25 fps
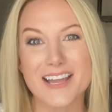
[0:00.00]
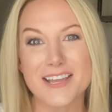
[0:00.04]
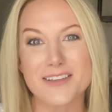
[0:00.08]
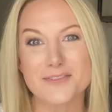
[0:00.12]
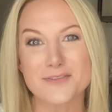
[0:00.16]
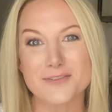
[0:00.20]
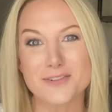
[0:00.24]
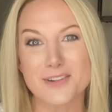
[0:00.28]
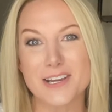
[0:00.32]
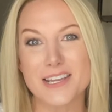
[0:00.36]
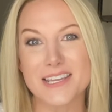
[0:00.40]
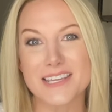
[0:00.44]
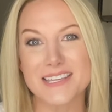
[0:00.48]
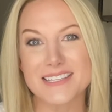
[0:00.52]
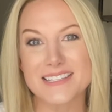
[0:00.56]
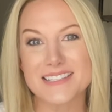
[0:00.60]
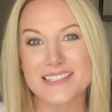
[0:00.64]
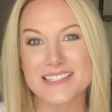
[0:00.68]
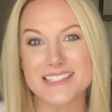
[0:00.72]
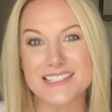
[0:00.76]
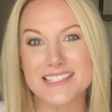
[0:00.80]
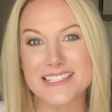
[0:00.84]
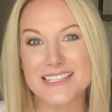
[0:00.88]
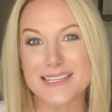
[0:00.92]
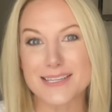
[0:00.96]

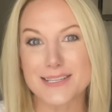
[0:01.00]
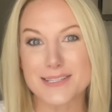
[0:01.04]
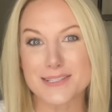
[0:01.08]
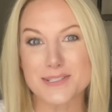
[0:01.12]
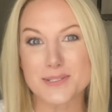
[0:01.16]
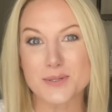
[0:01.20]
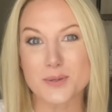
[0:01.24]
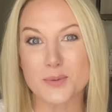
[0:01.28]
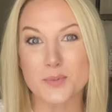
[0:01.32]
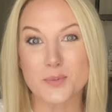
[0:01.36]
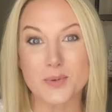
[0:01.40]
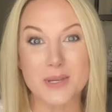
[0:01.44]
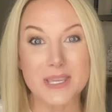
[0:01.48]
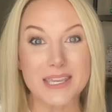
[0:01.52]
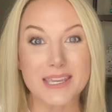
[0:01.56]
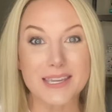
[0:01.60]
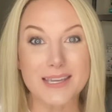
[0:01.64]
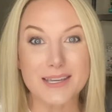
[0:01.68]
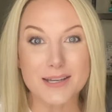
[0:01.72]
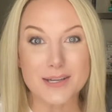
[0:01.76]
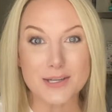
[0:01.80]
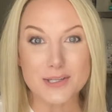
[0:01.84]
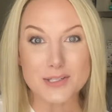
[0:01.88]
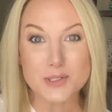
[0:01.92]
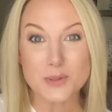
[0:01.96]
friends, it's
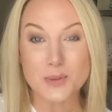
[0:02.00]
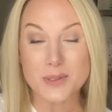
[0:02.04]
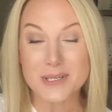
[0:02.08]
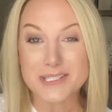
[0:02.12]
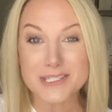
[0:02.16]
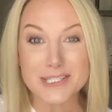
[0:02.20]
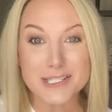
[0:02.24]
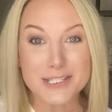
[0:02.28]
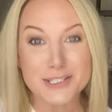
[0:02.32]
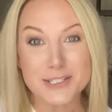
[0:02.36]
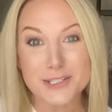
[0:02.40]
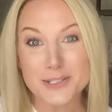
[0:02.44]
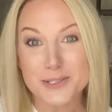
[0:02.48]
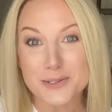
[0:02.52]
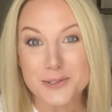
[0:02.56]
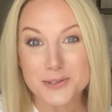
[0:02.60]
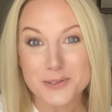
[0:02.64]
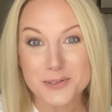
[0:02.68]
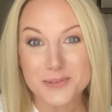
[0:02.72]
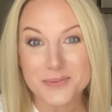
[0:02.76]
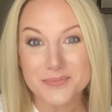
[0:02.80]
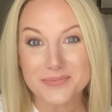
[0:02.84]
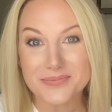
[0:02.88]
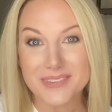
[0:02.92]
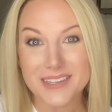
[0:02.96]
week
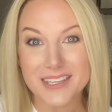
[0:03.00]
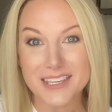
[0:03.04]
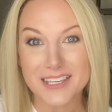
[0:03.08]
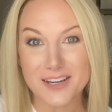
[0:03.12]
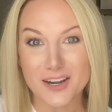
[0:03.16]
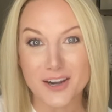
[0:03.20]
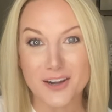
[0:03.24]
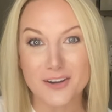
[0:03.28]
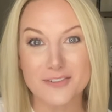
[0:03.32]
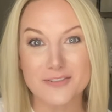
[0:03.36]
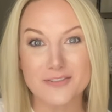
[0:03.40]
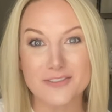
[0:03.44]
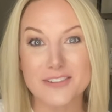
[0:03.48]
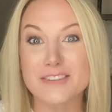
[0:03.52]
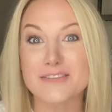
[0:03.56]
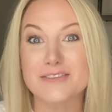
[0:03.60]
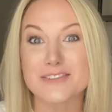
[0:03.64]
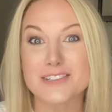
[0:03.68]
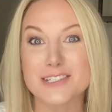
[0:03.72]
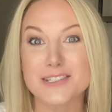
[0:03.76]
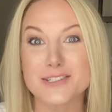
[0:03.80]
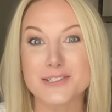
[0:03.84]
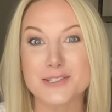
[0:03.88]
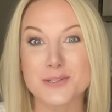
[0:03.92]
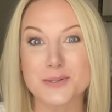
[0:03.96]
22 in our
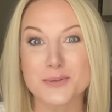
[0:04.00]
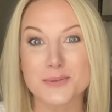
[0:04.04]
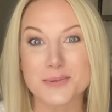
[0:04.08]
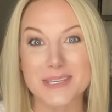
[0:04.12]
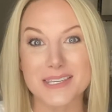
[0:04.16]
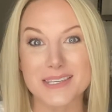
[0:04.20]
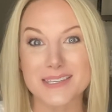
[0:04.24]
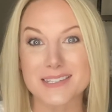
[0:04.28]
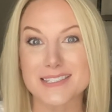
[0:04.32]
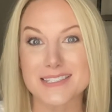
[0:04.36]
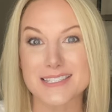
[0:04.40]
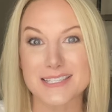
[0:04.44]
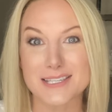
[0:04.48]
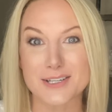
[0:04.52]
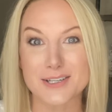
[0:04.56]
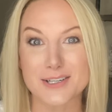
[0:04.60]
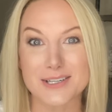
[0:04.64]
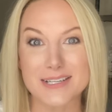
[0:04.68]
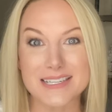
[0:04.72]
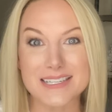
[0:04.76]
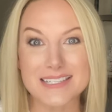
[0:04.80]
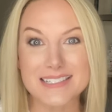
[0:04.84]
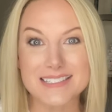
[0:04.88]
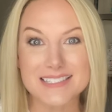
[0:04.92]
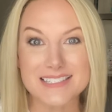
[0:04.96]
52-week
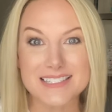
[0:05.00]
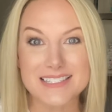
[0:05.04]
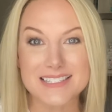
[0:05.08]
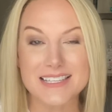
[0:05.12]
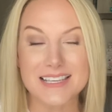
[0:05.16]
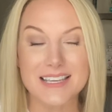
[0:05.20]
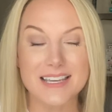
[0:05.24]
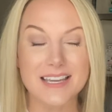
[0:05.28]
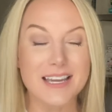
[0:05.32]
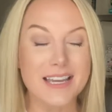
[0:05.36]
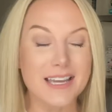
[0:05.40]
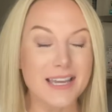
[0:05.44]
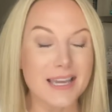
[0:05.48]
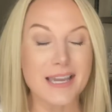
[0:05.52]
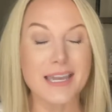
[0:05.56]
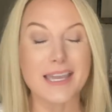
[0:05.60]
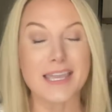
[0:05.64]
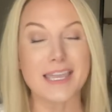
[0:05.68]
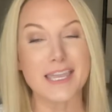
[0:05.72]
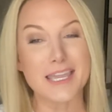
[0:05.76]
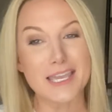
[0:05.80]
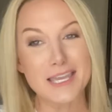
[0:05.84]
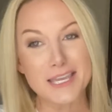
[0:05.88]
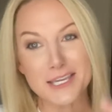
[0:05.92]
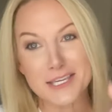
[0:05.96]
series,
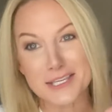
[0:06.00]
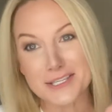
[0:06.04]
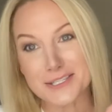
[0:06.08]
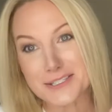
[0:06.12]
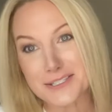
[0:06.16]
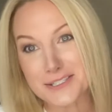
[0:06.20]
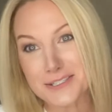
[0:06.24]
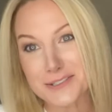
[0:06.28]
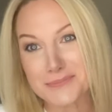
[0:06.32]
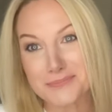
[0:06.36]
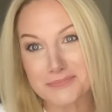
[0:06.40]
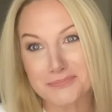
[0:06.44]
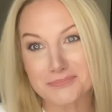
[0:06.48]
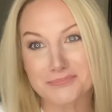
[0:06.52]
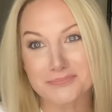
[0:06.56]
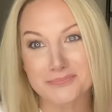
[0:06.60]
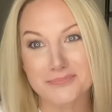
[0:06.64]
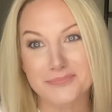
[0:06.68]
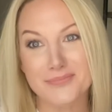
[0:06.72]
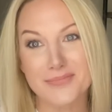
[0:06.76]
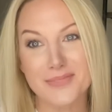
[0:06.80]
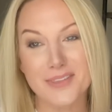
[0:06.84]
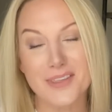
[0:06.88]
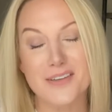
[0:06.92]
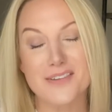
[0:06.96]
and
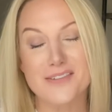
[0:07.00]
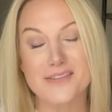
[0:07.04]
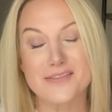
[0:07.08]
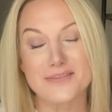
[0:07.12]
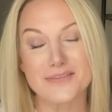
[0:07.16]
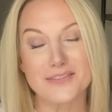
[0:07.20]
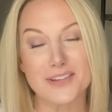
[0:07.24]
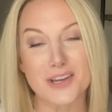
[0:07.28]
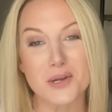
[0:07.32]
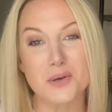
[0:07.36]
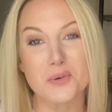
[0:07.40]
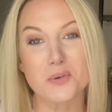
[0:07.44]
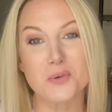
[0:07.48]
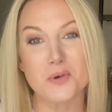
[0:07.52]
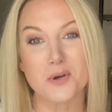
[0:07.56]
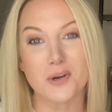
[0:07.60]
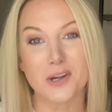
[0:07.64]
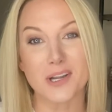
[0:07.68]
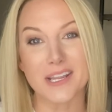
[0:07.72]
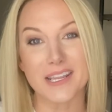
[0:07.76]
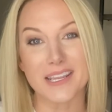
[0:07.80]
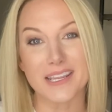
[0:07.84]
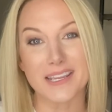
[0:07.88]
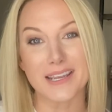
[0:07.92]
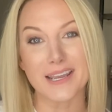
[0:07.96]
fair
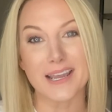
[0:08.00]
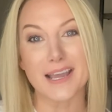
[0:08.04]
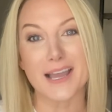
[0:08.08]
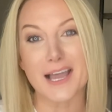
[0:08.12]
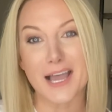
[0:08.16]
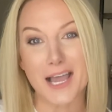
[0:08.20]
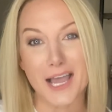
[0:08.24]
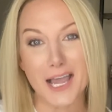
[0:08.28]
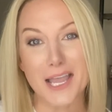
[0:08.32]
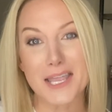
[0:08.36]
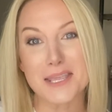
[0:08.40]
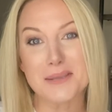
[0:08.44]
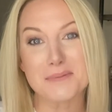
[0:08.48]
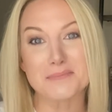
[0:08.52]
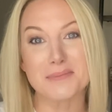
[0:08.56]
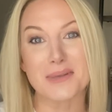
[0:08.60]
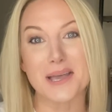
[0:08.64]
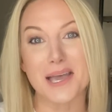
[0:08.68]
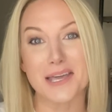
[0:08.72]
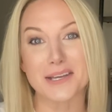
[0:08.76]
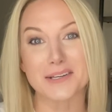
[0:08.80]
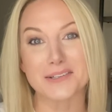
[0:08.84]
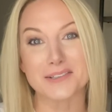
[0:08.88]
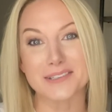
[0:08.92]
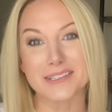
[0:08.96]
warning, I am
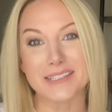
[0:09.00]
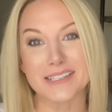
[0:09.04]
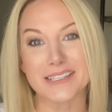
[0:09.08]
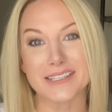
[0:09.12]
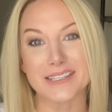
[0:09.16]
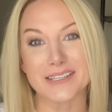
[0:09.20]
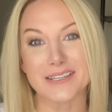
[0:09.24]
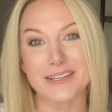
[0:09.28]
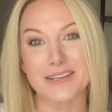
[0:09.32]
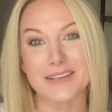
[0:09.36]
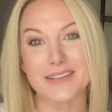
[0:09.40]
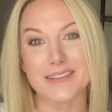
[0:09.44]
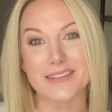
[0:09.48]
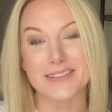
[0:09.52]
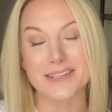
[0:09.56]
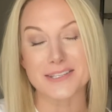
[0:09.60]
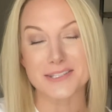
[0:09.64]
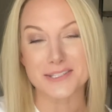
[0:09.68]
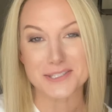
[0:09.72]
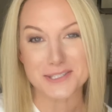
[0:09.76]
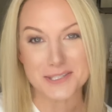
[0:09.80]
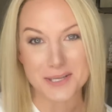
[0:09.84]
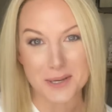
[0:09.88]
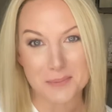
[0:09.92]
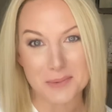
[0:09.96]
battling the
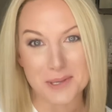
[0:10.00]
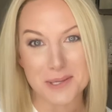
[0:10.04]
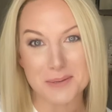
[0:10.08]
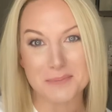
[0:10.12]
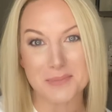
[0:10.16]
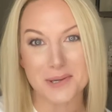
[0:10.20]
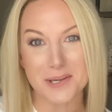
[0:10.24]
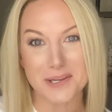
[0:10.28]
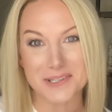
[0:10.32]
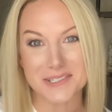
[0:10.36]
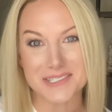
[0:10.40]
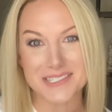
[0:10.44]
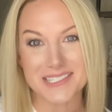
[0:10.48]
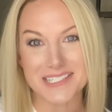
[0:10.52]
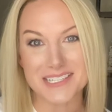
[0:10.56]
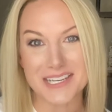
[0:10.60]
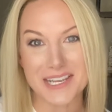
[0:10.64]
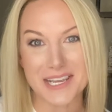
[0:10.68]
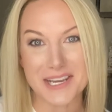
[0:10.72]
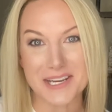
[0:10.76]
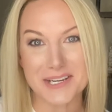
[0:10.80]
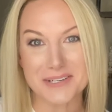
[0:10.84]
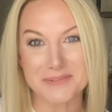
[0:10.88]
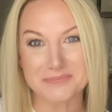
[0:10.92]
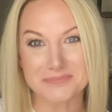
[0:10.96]
stomach bug
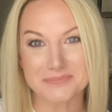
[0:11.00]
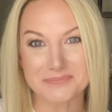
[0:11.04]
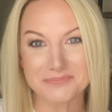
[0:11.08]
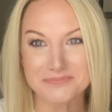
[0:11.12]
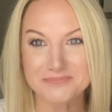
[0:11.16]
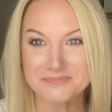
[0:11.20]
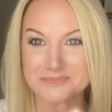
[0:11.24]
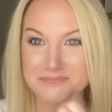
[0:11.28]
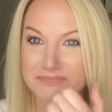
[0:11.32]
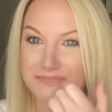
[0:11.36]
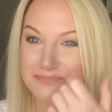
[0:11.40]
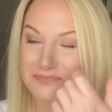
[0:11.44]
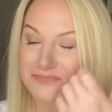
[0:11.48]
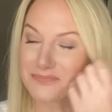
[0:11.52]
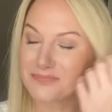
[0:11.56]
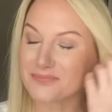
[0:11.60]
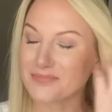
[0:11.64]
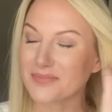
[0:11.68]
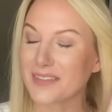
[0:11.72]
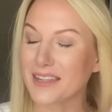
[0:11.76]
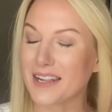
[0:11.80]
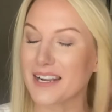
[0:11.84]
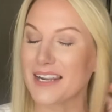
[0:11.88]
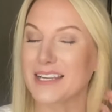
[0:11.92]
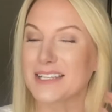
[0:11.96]
today.
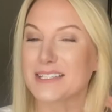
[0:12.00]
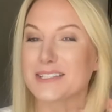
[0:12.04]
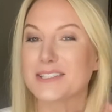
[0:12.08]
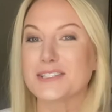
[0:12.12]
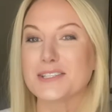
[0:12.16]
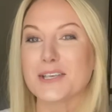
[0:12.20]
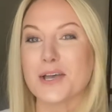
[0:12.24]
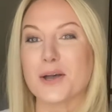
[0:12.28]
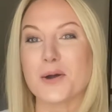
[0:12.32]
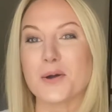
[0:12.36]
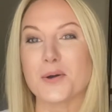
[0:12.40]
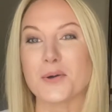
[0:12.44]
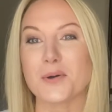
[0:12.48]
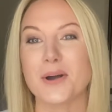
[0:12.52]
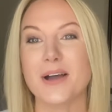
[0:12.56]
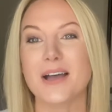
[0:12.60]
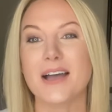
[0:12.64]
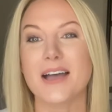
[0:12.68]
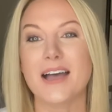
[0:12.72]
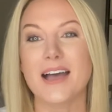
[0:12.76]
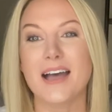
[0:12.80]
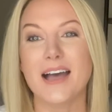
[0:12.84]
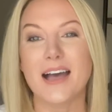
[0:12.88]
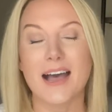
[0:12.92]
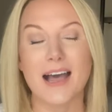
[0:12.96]
And so
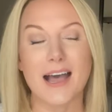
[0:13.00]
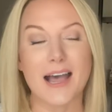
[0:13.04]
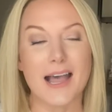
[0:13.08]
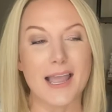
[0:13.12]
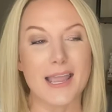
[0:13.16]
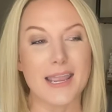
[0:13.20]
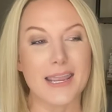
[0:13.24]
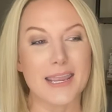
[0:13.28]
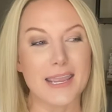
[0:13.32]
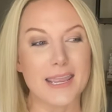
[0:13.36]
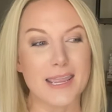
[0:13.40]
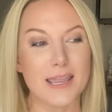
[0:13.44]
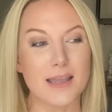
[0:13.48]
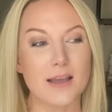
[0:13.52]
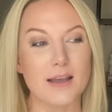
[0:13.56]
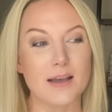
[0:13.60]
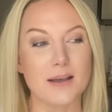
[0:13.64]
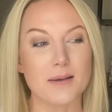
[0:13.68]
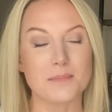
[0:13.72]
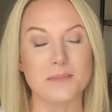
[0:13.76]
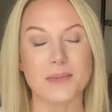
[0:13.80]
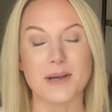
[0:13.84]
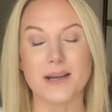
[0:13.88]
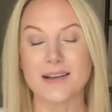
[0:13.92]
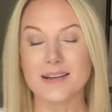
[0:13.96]
I
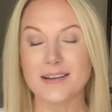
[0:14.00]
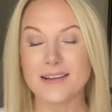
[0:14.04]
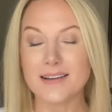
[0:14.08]
am